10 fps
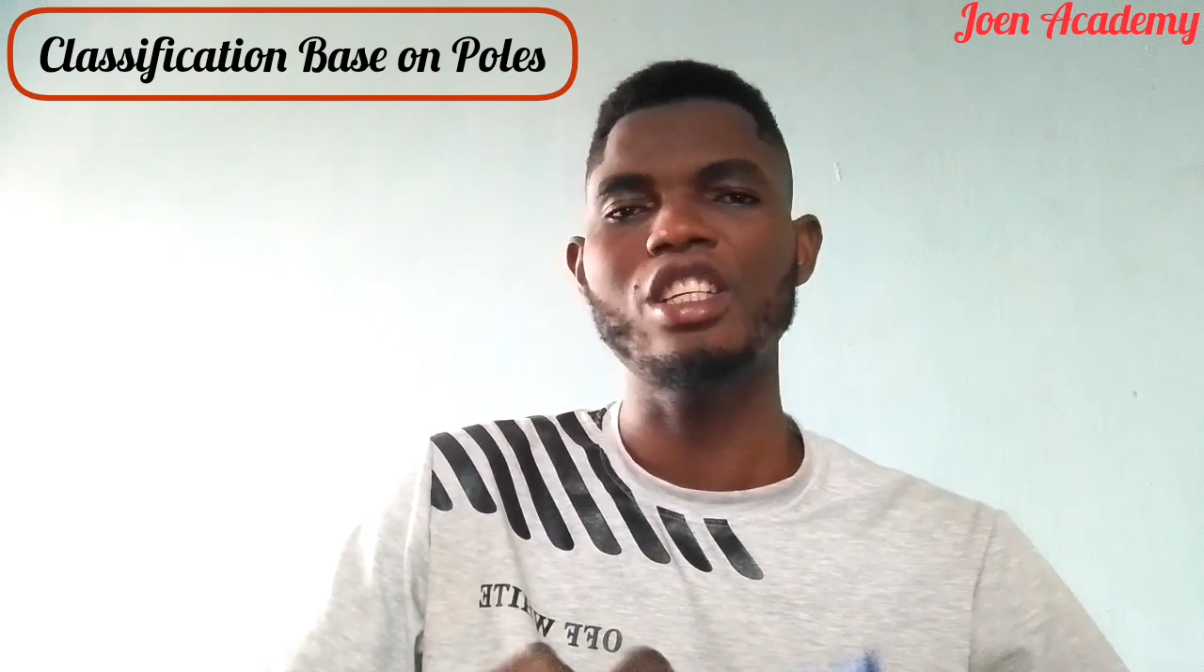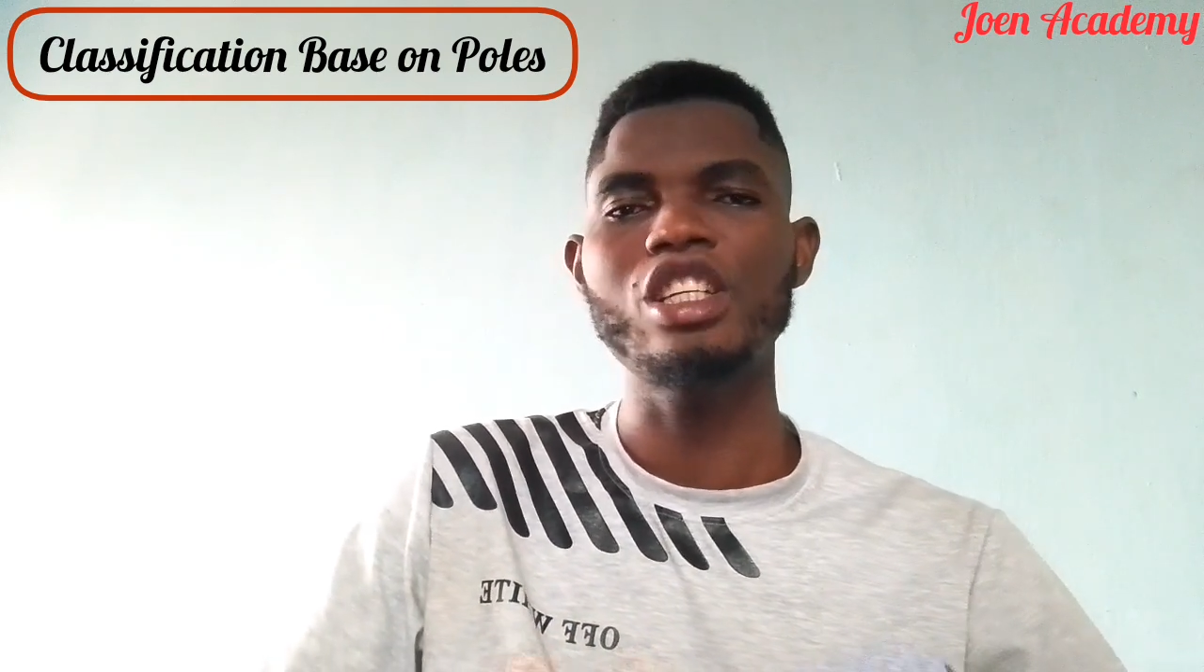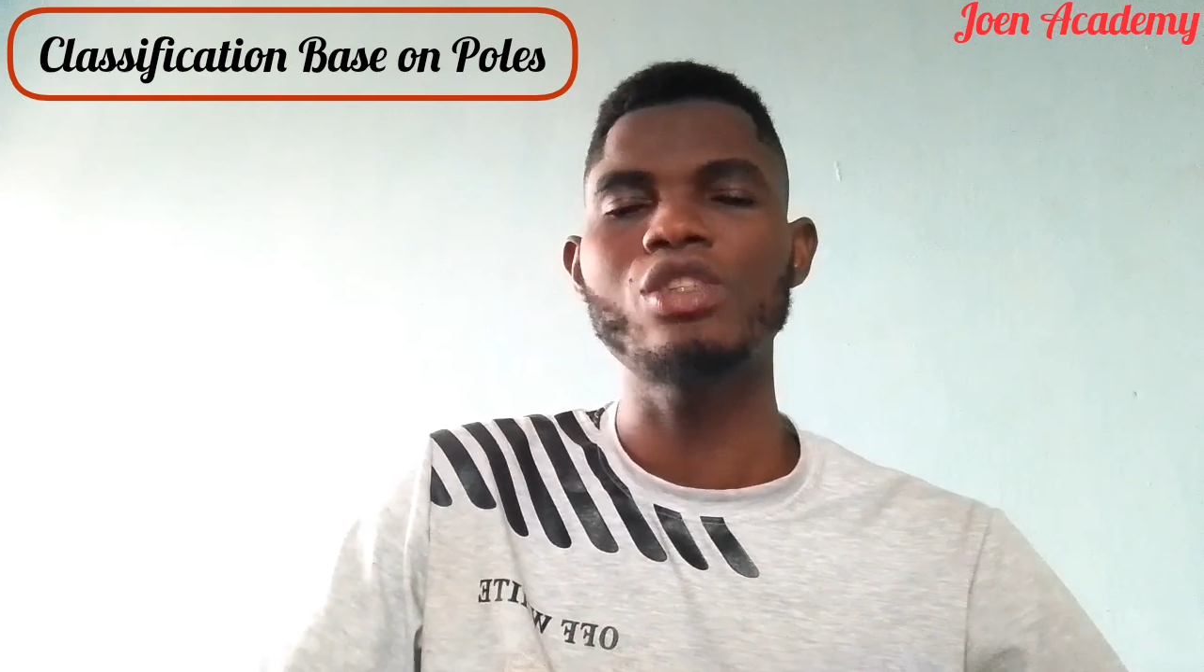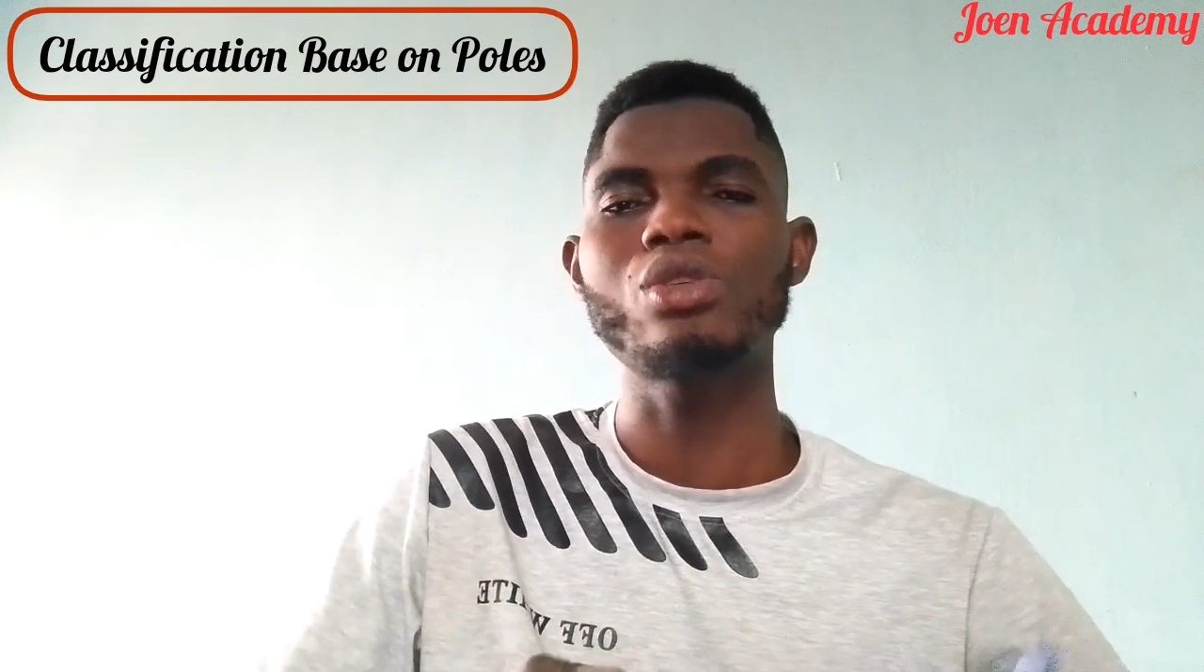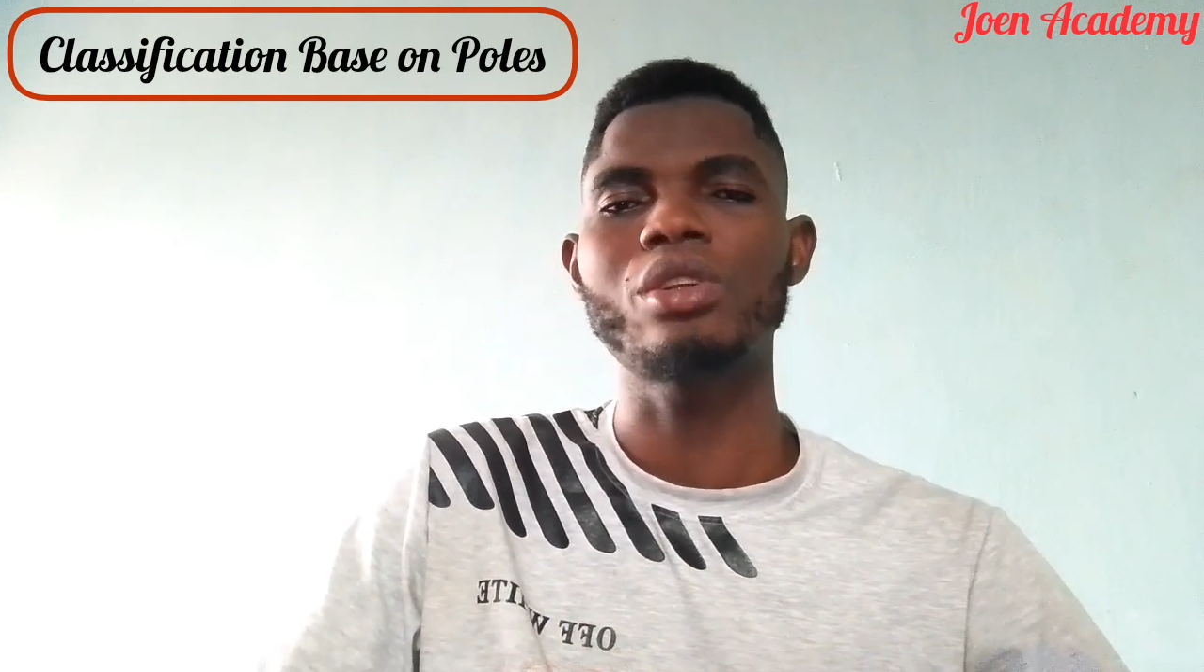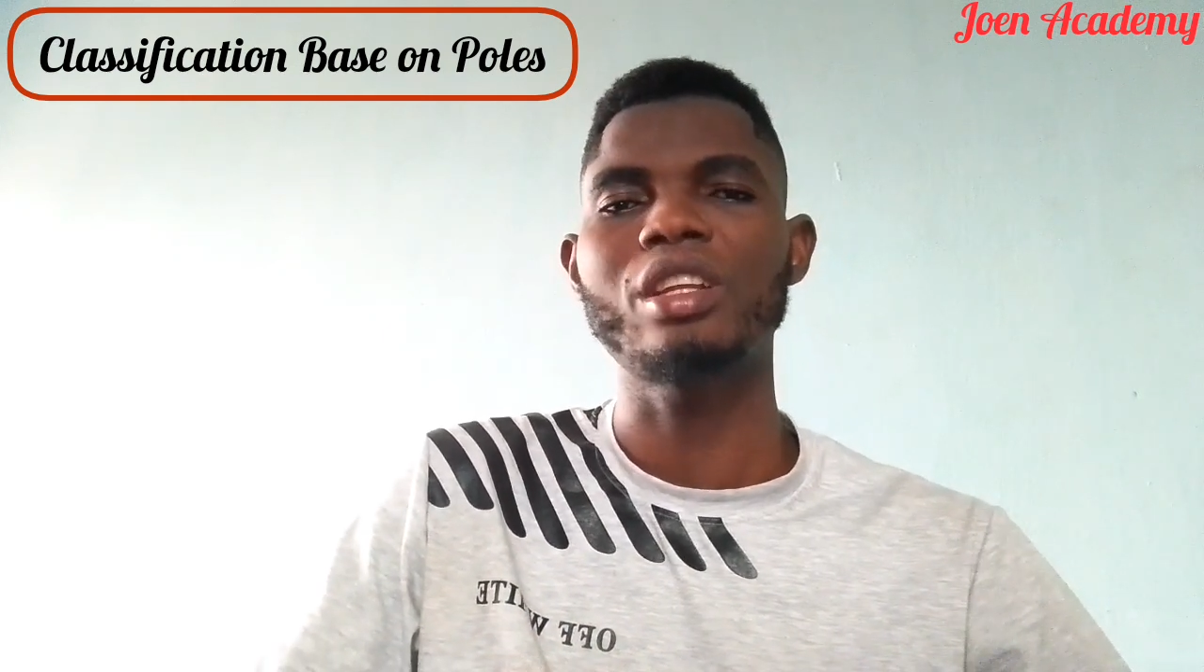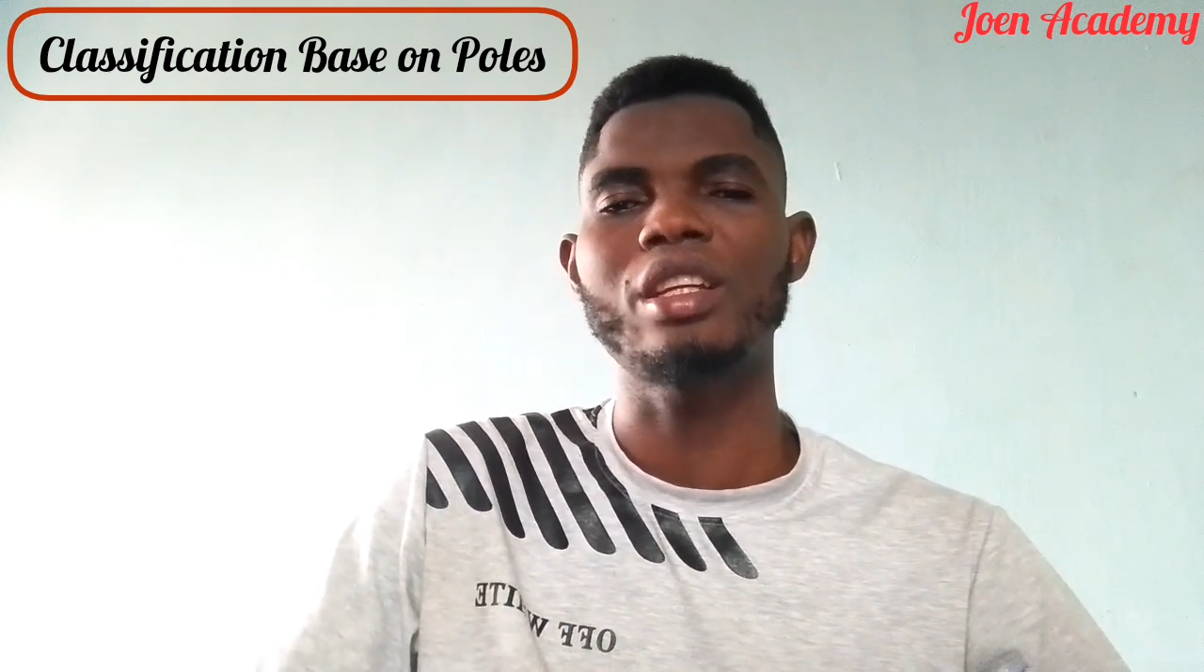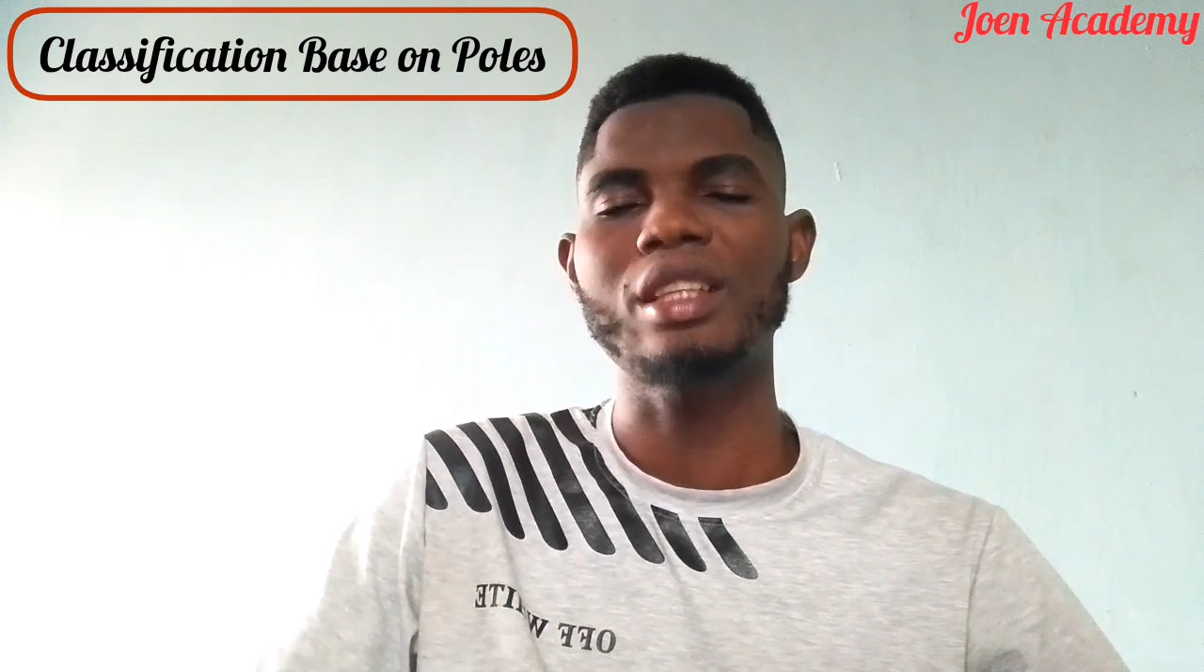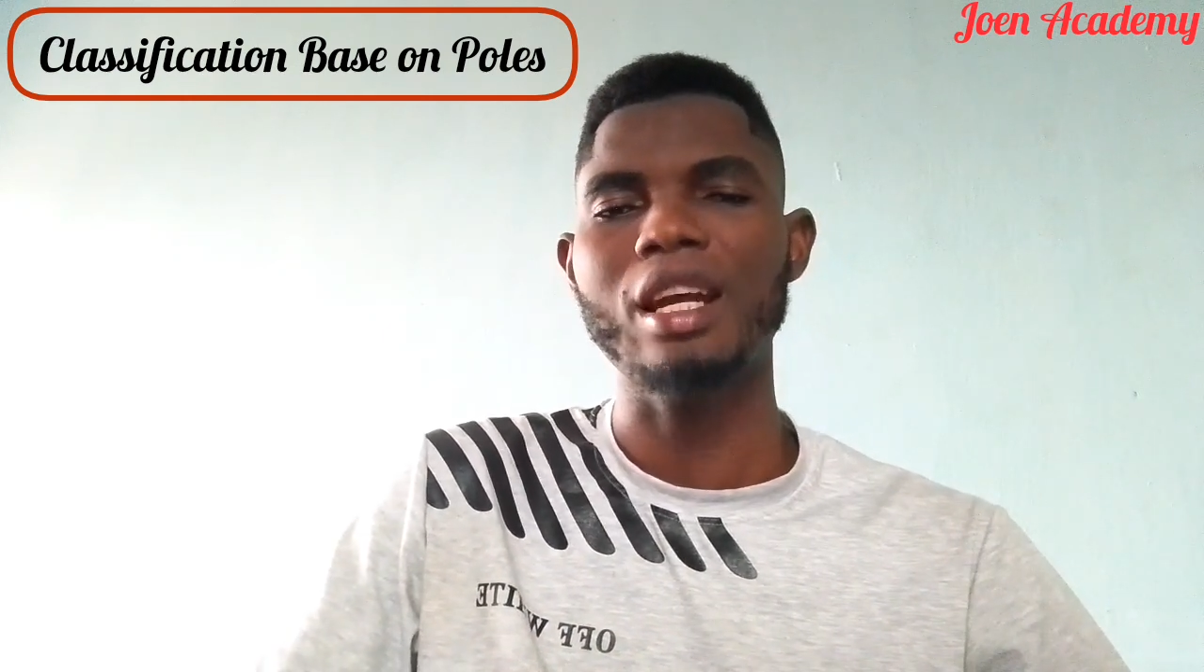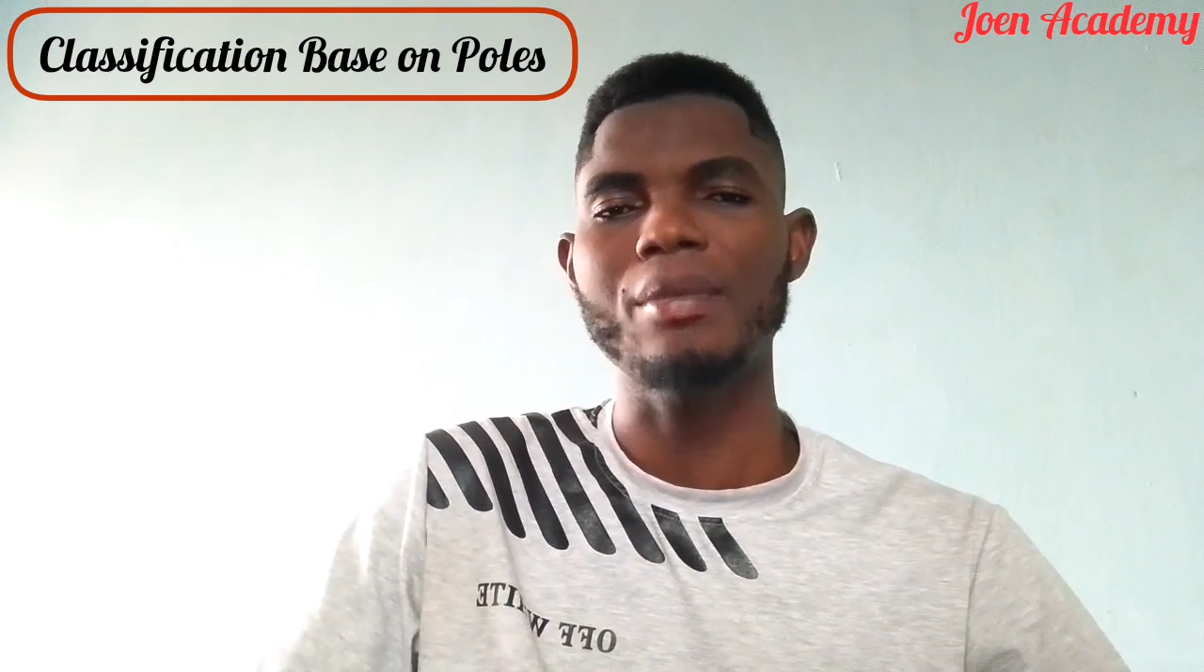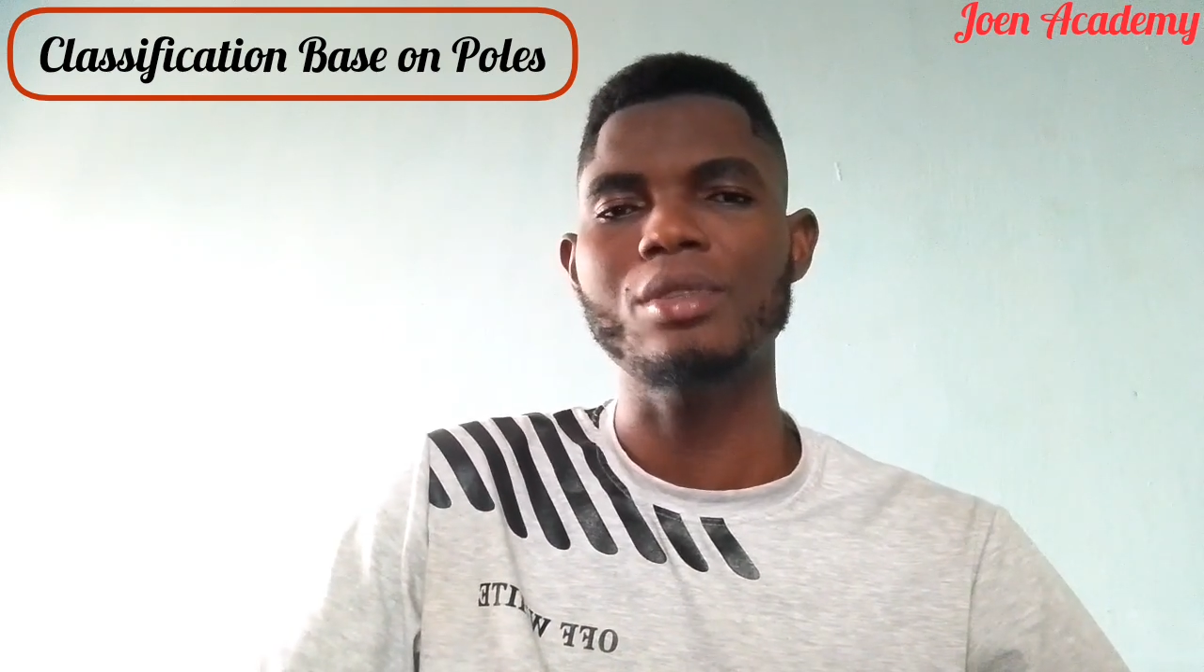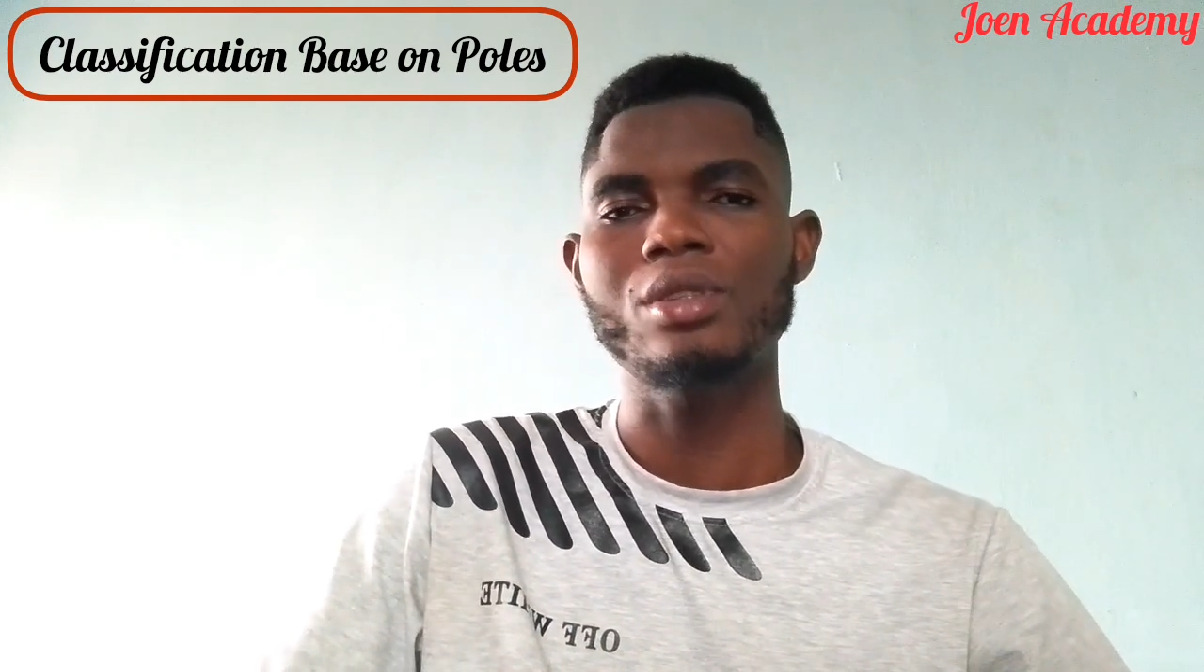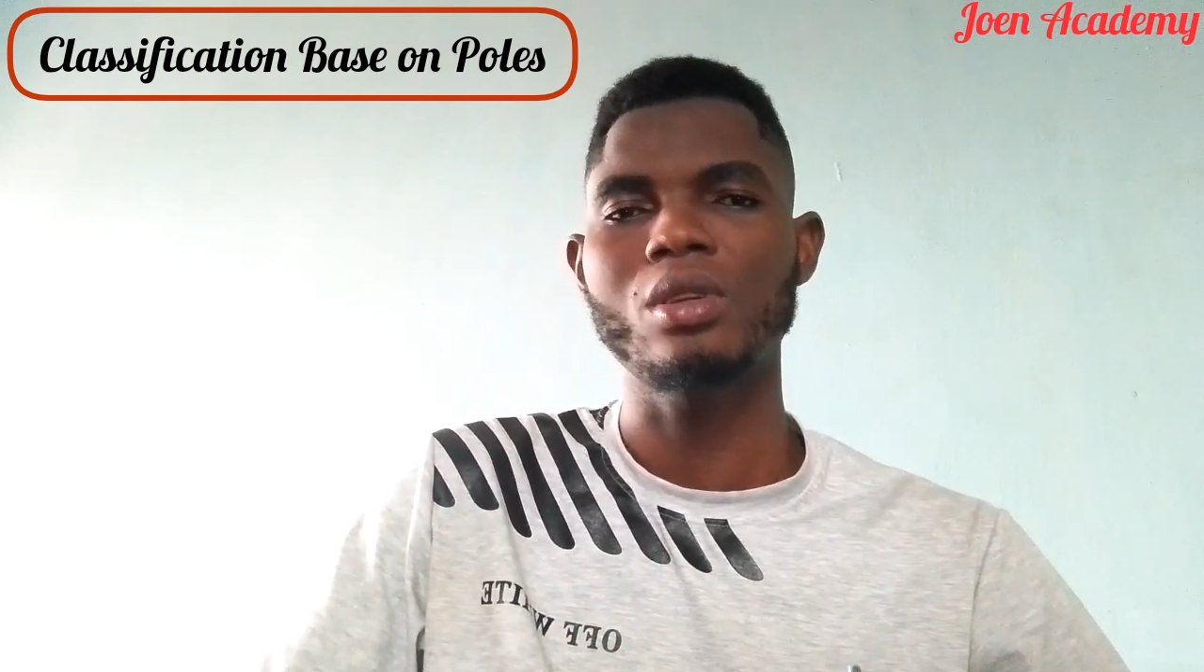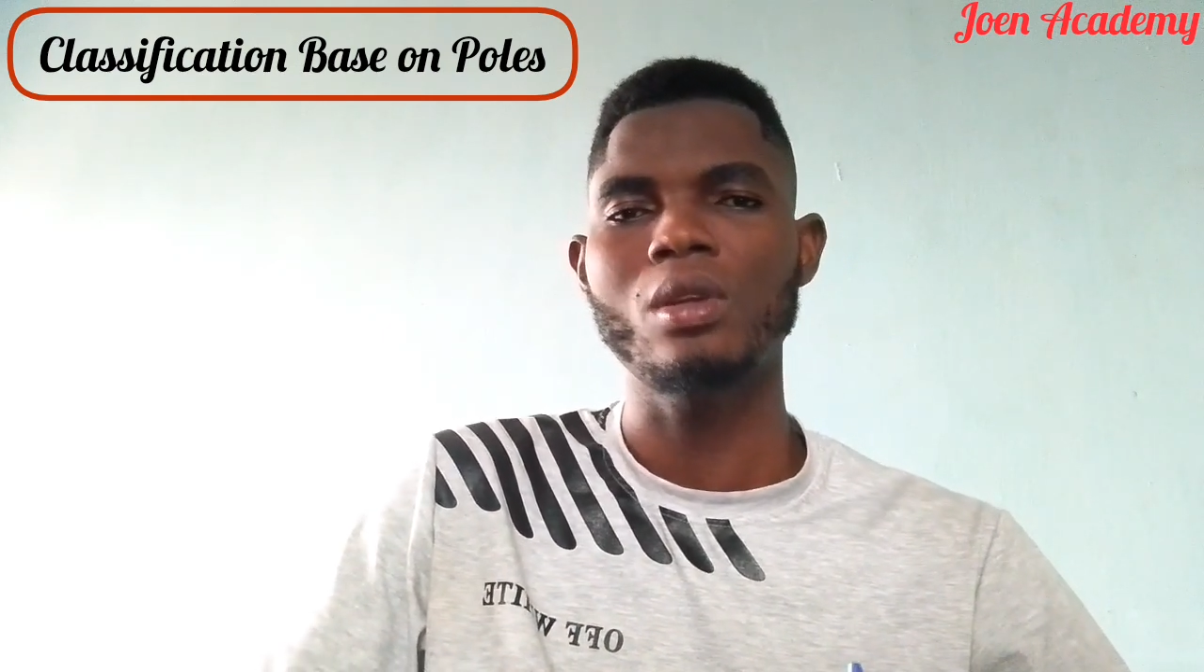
into three types.